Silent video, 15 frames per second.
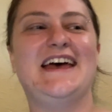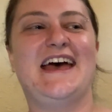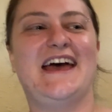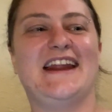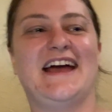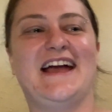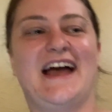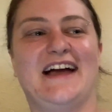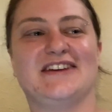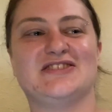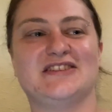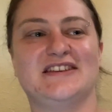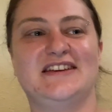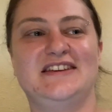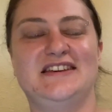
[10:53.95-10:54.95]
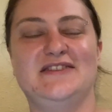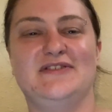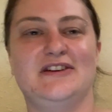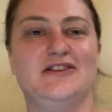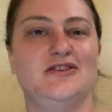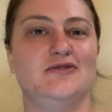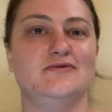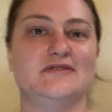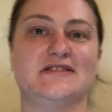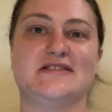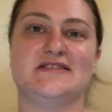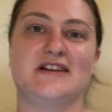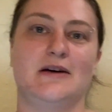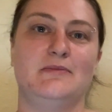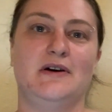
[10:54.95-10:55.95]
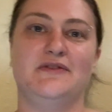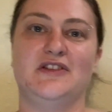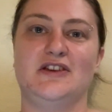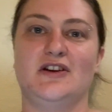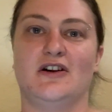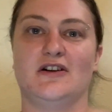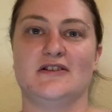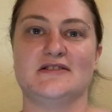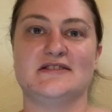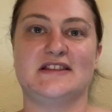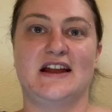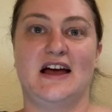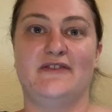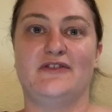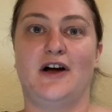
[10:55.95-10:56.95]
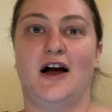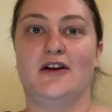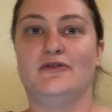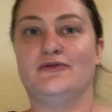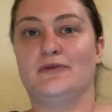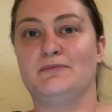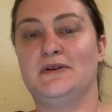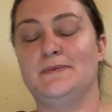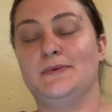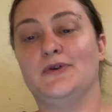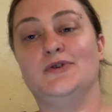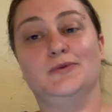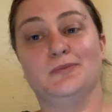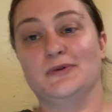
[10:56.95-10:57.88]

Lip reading: And I actually even used some of the yarns that I've gotten from people who